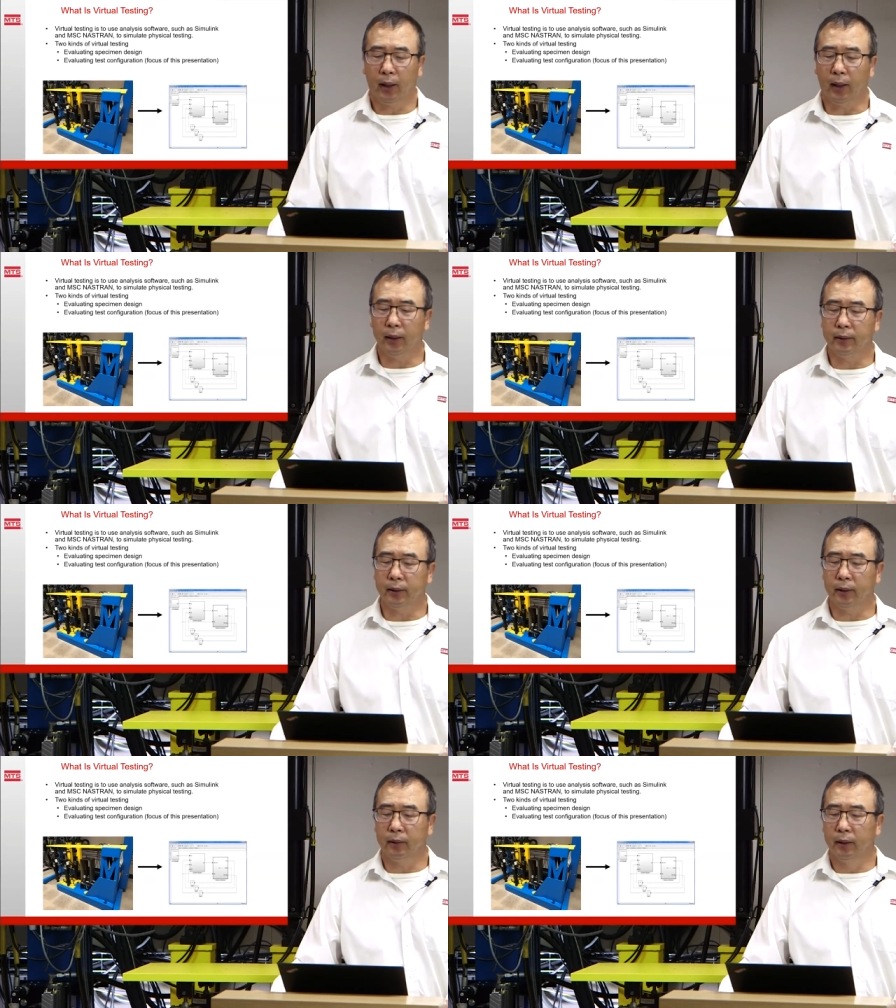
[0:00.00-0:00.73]

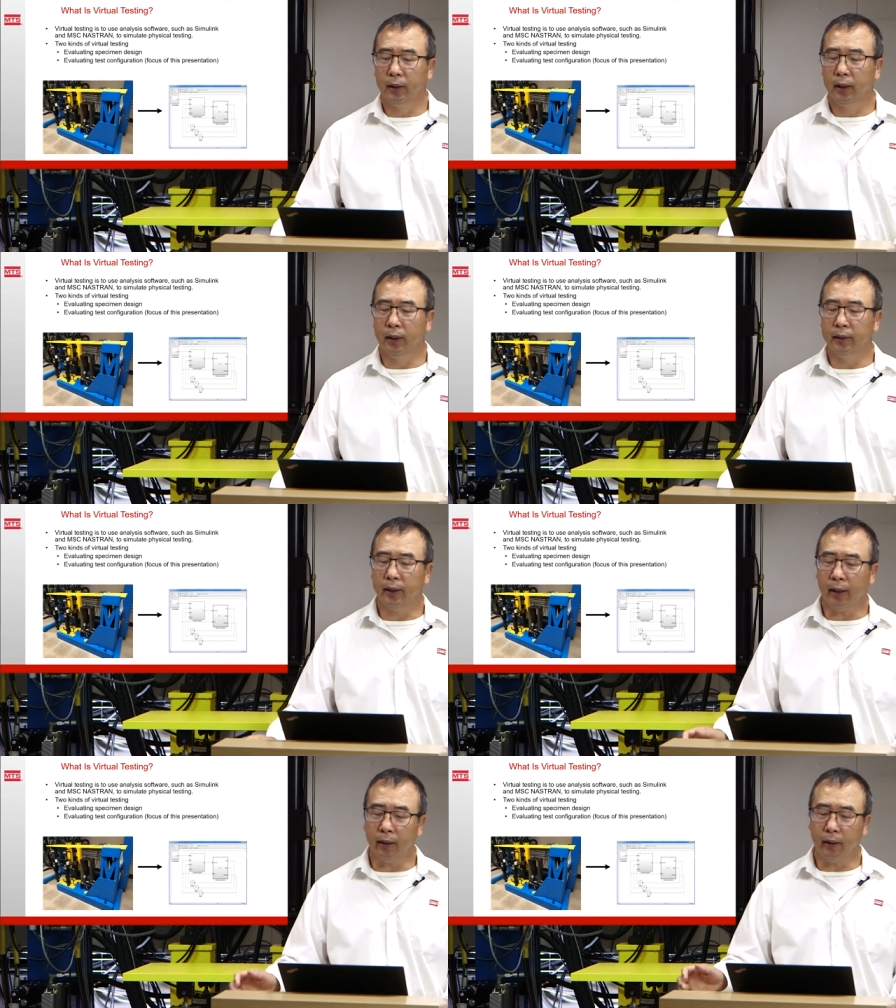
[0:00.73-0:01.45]
And uh,
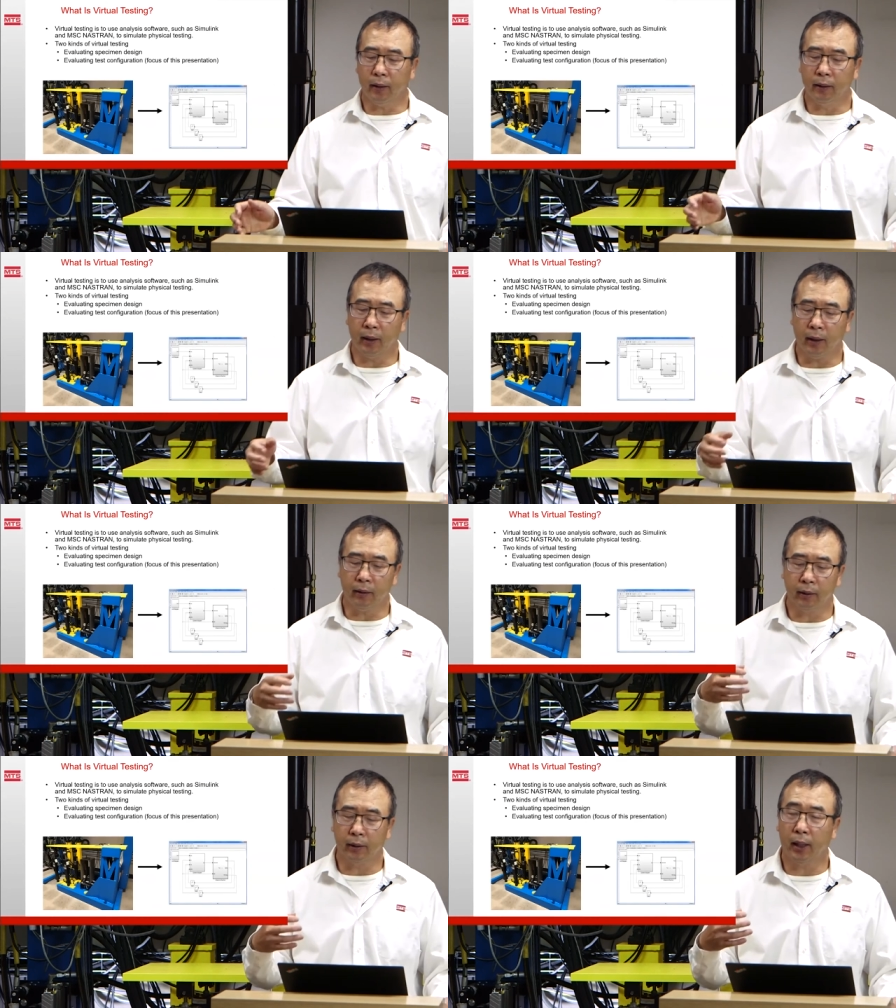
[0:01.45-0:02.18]
another,
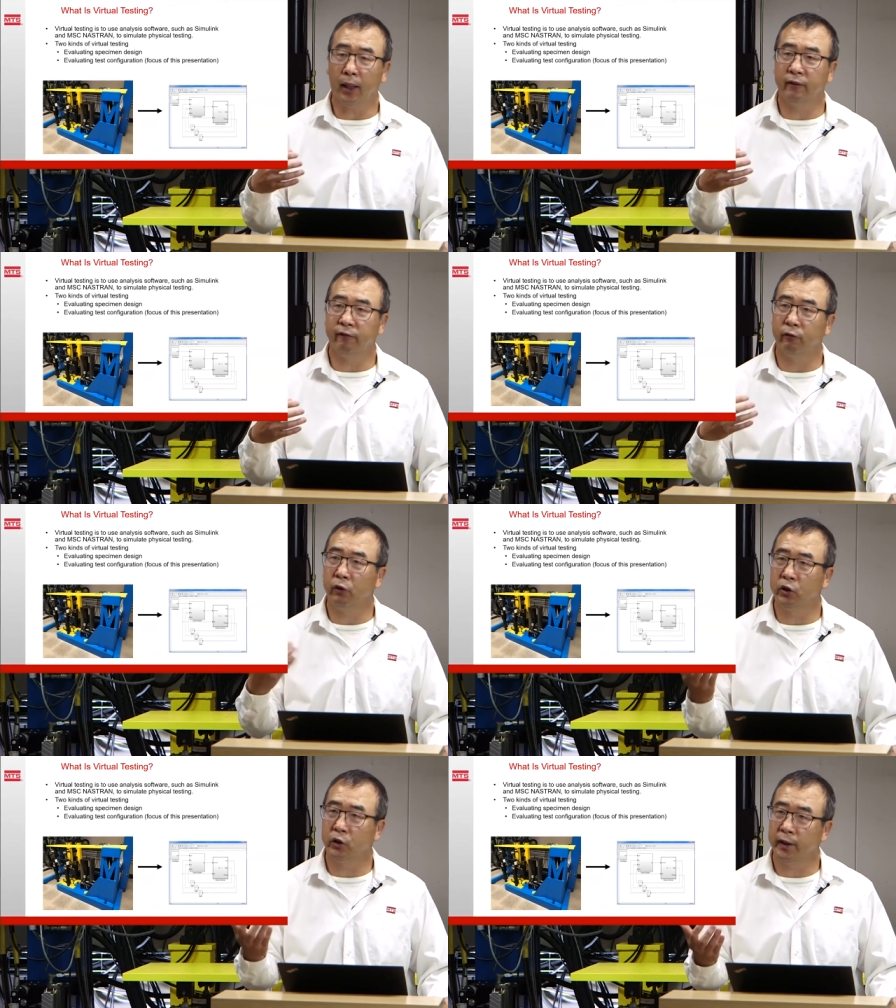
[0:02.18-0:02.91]
another kind of
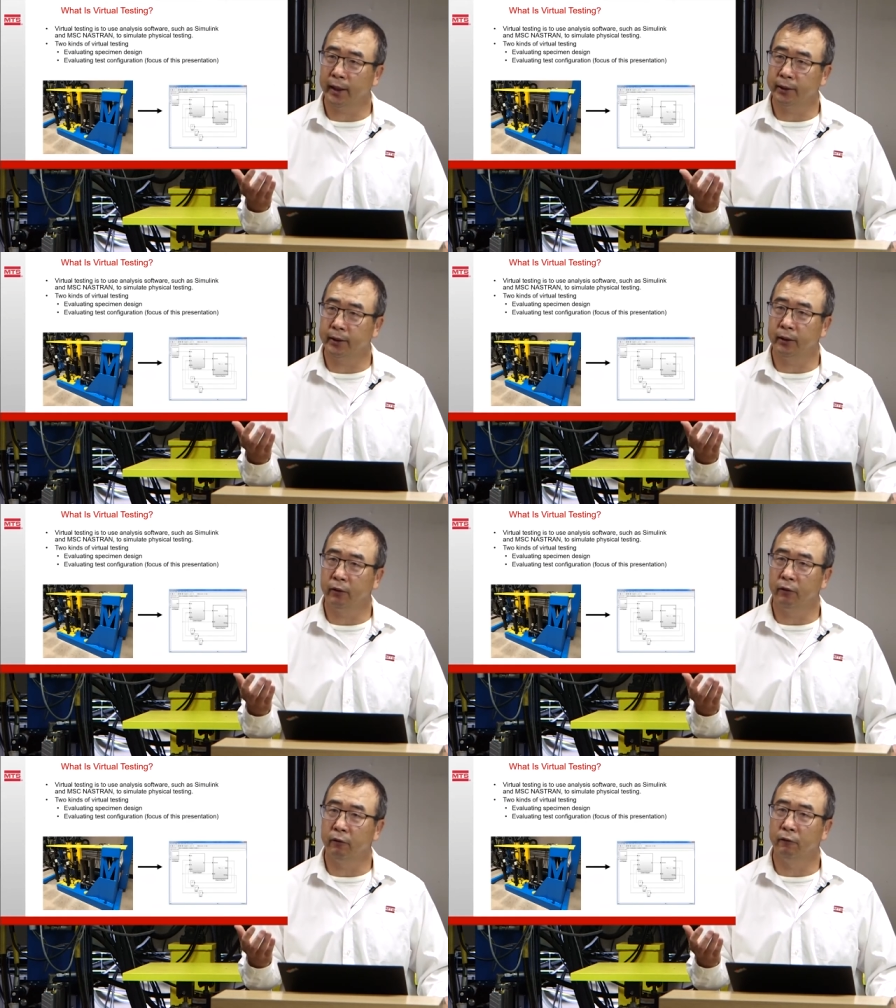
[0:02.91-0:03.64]
virtual
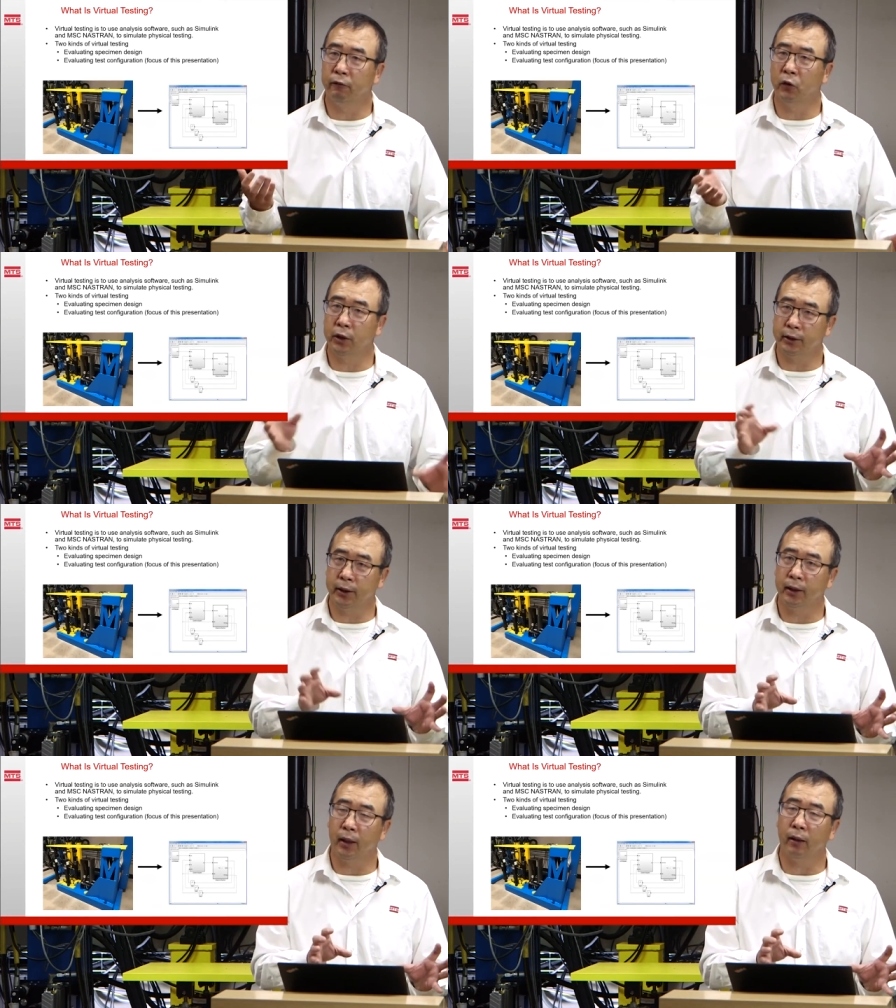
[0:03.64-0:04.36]
testing
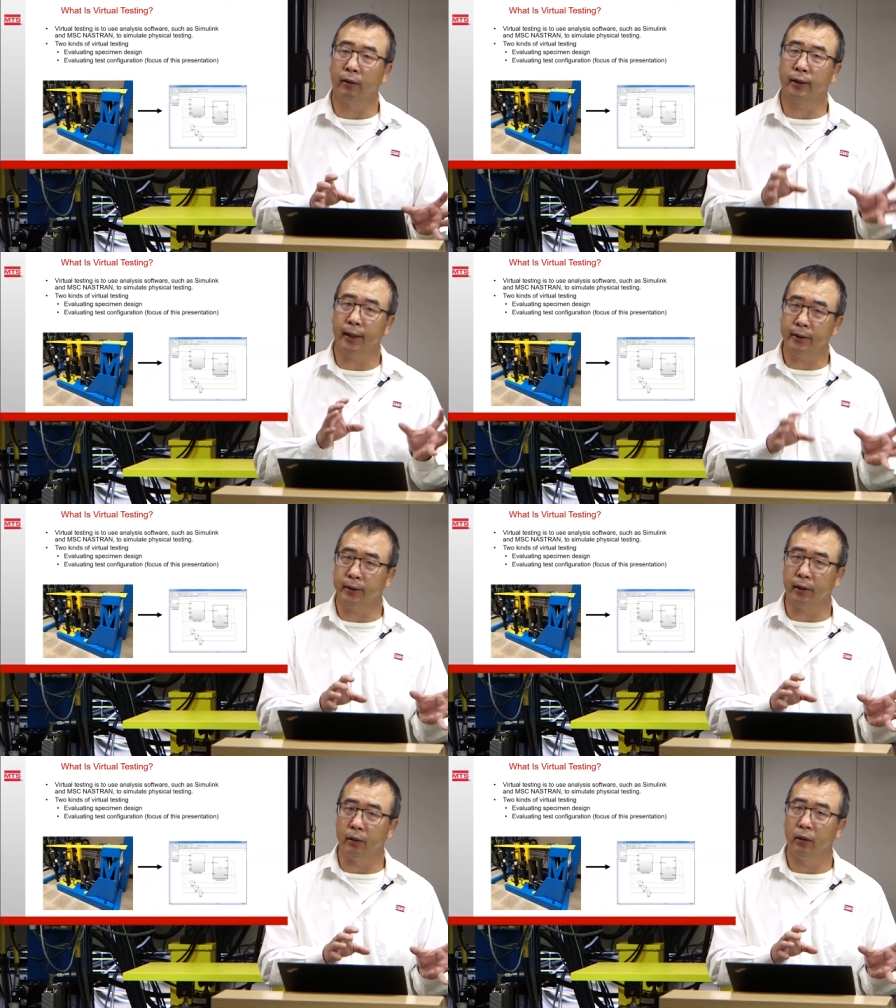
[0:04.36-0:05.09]
focusing on
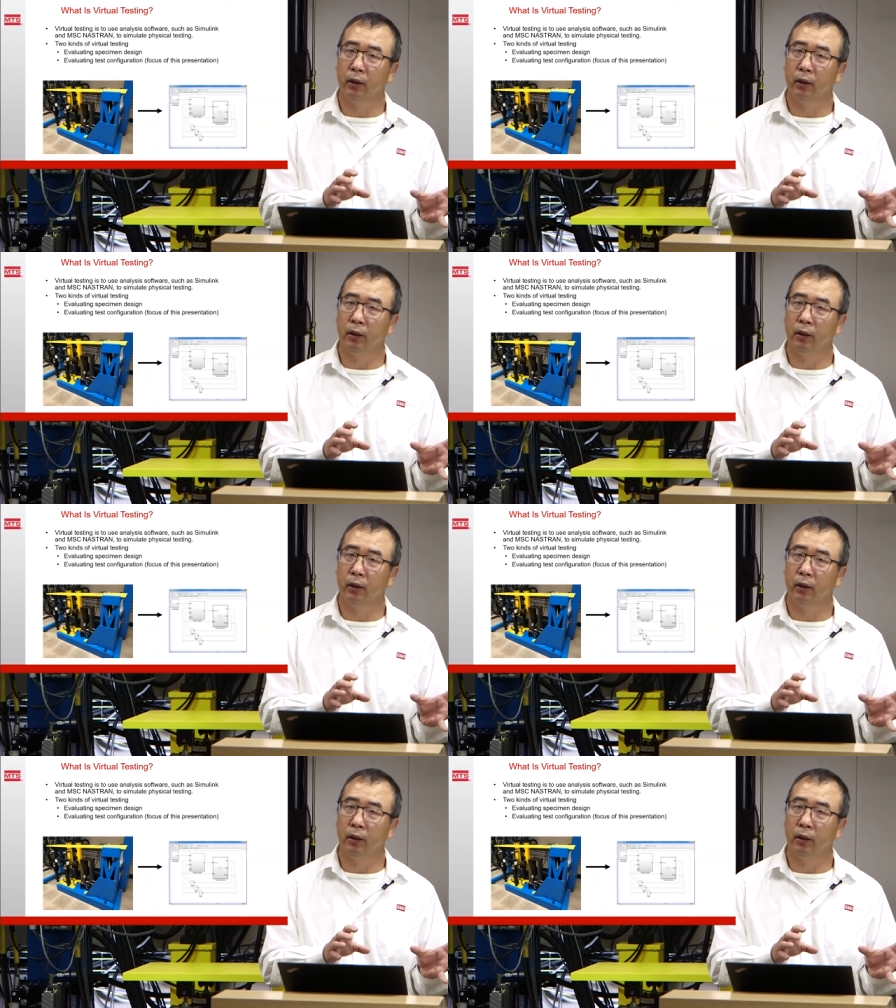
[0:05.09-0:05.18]
testing